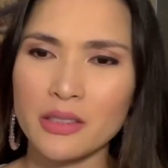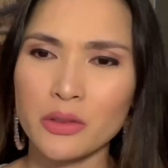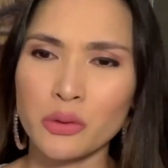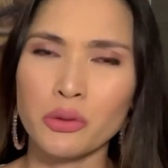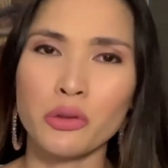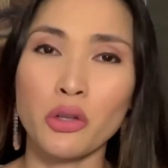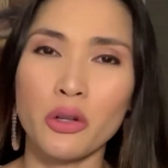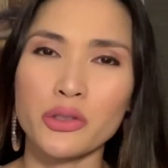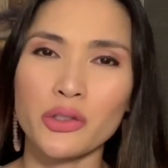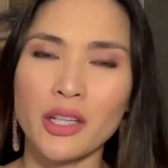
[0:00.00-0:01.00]
you
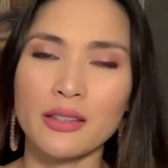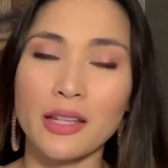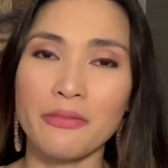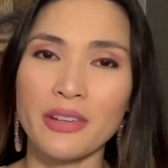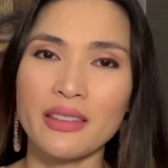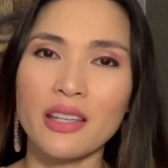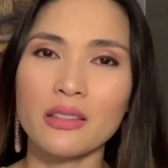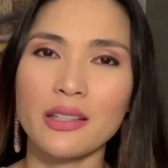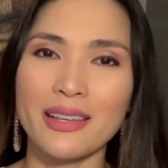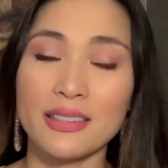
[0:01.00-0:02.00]
also get that
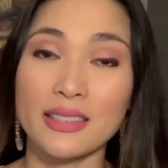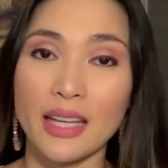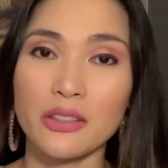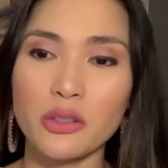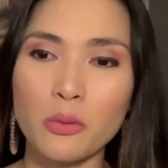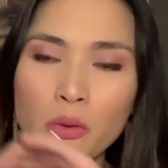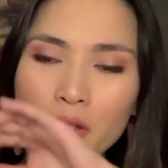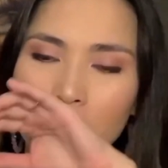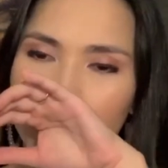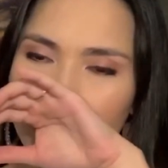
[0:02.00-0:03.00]
vanilla and
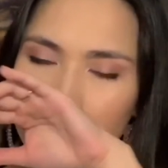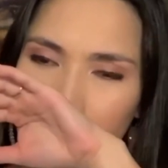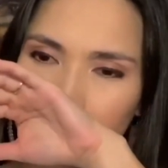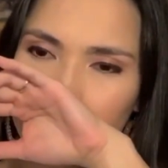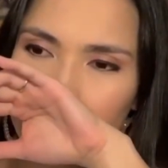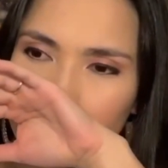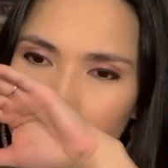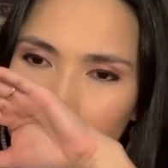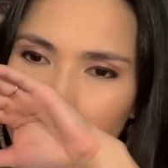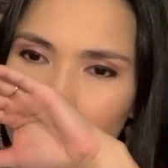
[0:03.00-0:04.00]
sandalwood
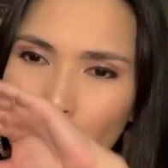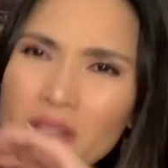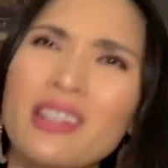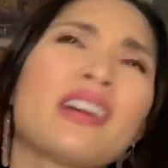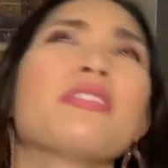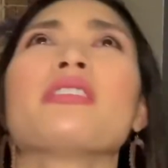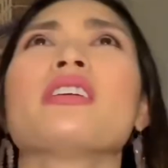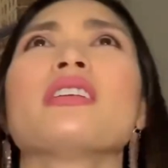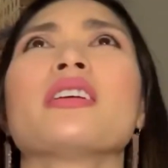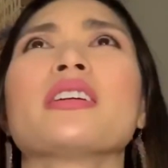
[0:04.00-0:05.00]
with the
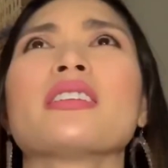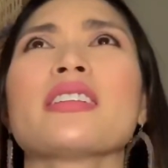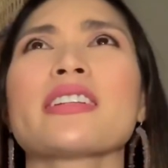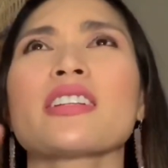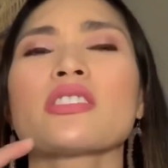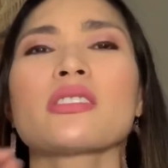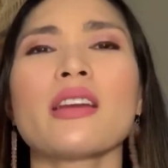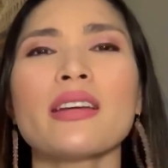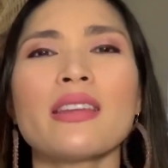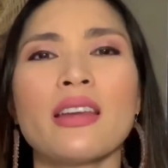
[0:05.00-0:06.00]
like a
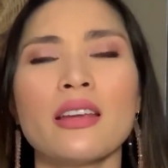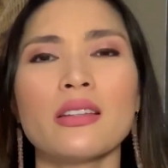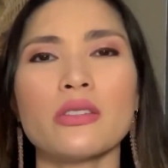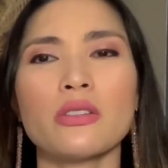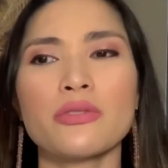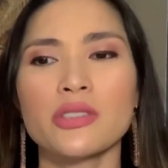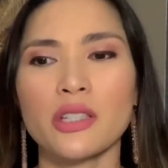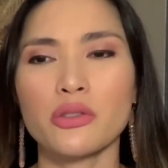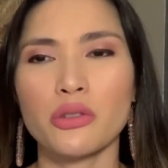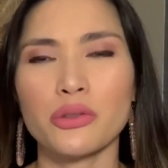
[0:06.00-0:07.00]
slight hint of
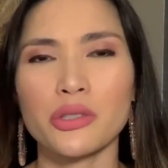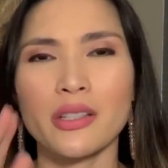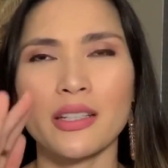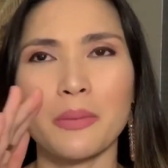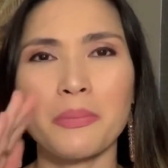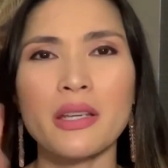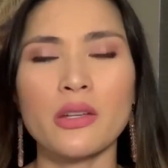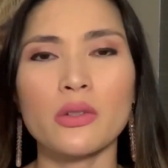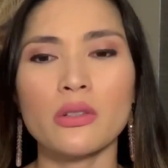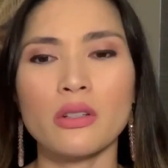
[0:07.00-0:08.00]
citrus, like a
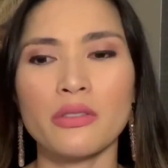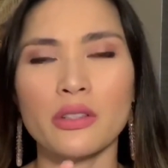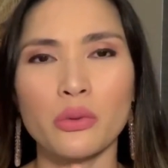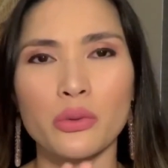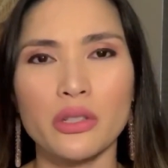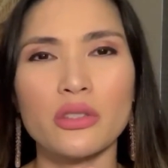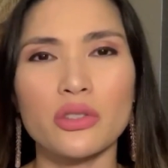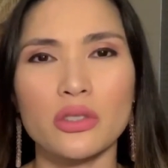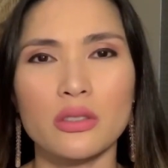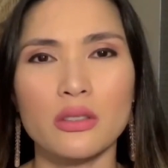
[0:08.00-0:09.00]
peel of an
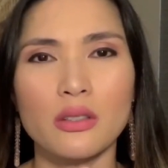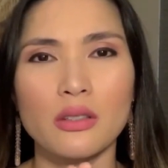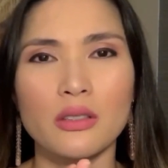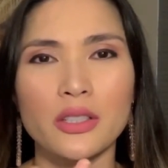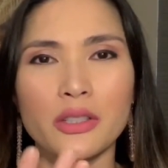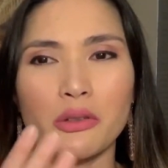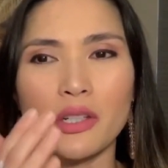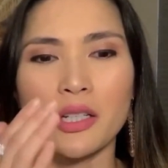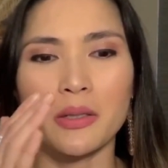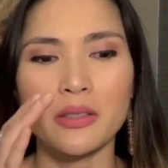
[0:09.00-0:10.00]
orange. You know,
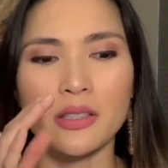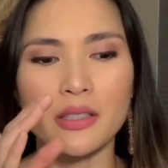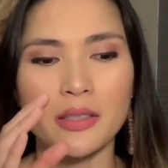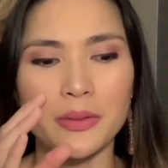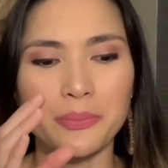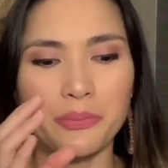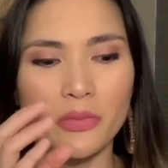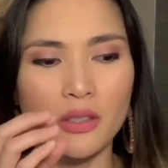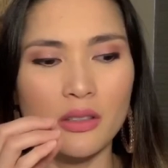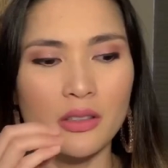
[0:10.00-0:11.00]

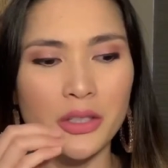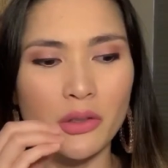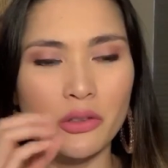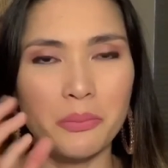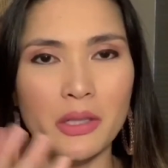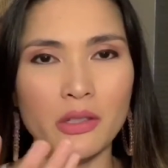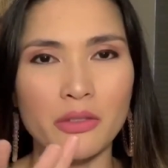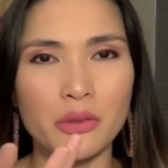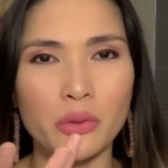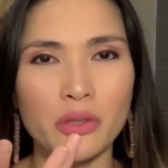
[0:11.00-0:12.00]
you know, the peel of
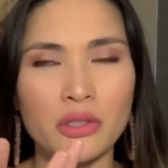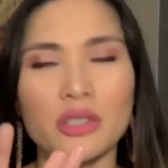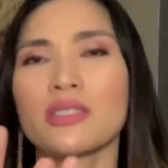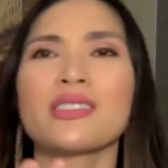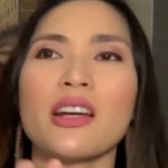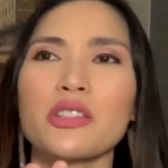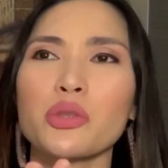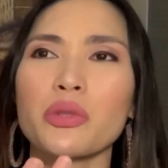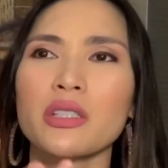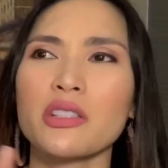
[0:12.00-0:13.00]
an orange. It's not
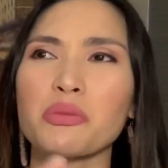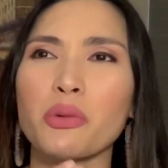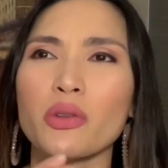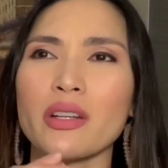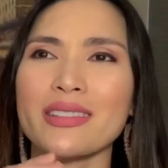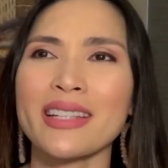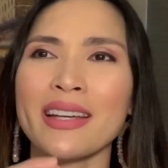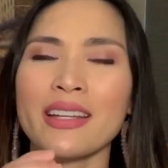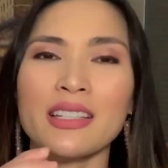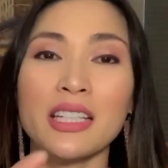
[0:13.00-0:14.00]
sweet. It's more like
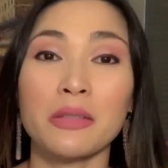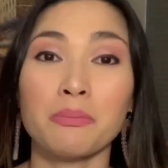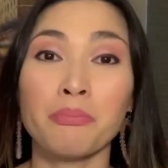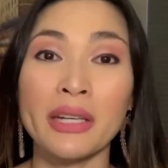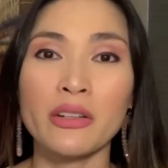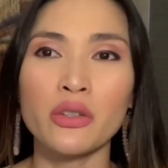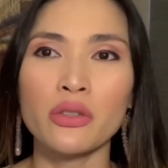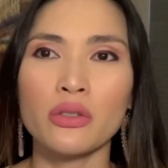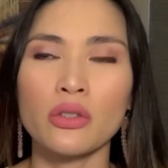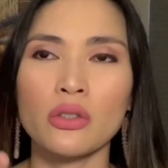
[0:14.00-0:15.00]
tangy and
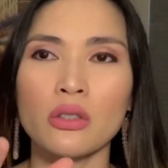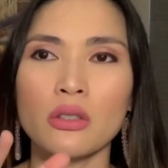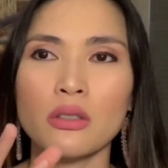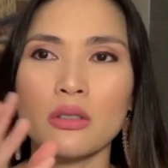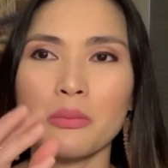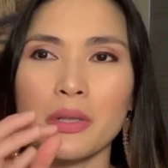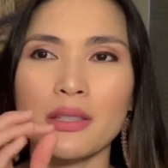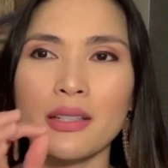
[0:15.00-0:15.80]
bitter. But